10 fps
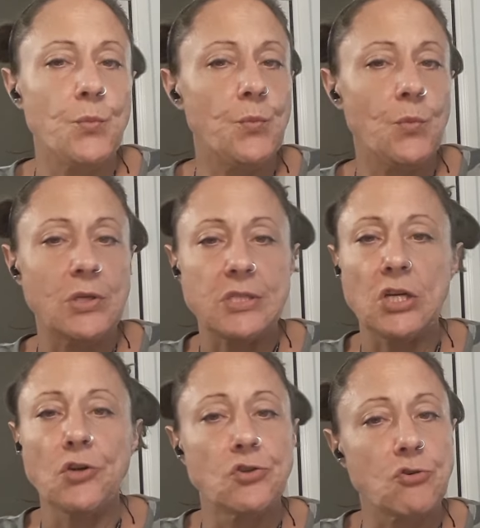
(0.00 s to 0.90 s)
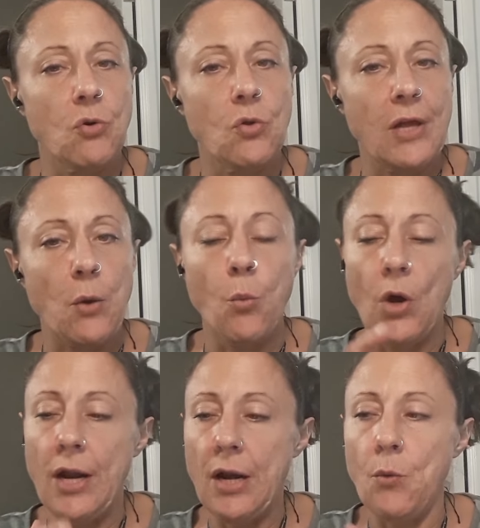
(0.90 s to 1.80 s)
what's in control, like
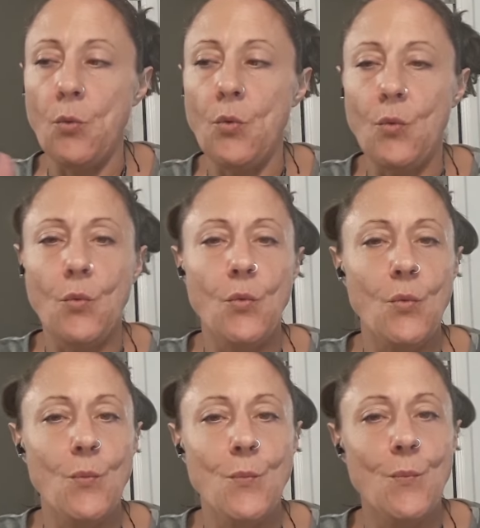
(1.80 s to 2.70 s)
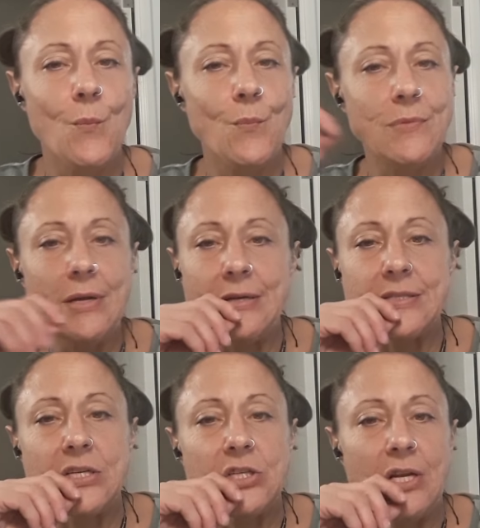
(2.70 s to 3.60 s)
what
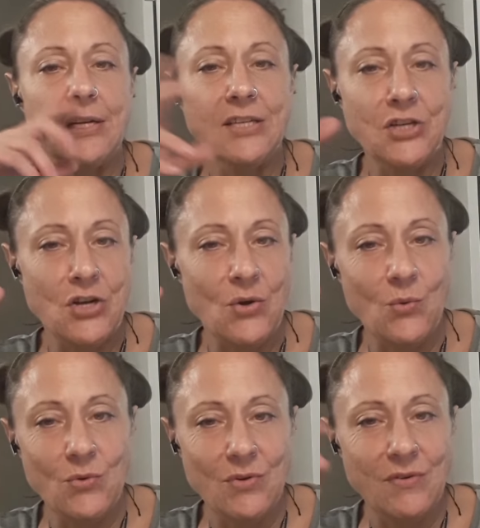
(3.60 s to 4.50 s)
isn't, you know.